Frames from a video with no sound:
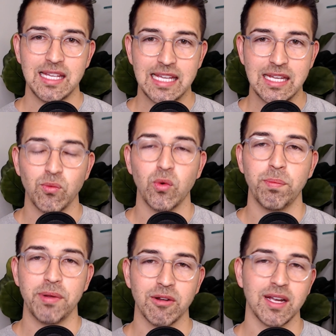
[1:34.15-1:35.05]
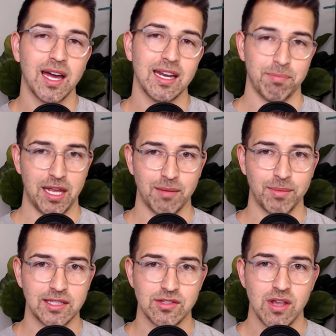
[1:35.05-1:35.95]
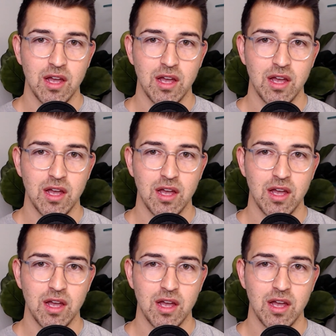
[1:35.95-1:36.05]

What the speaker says: equal periodic payments